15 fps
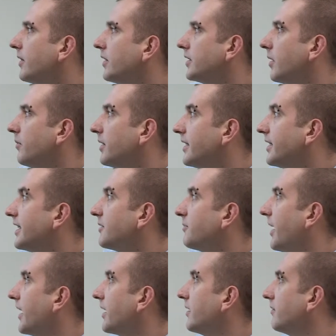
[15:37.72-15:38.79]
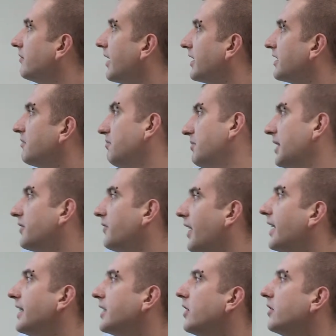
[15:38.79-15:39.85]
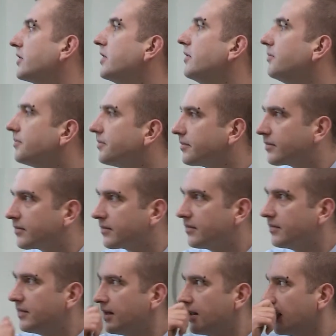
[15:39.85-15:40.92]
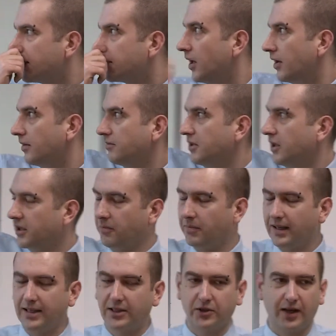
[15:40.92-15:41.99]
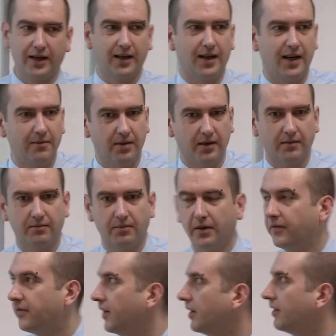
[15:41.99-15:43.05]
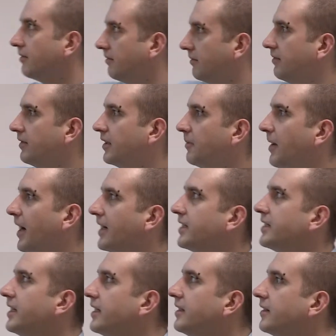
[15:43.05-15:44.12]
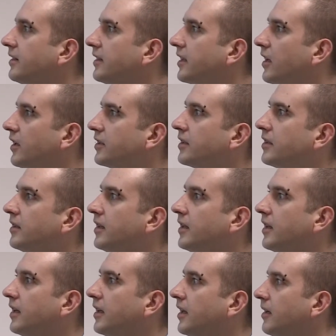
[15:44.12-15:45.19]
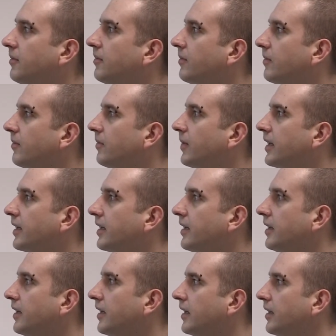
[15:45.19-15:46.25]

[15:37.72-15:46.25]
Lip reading: So with the disc pack, that's fairly constant. It's not a completely straight line, but for the packaging and the cost, we can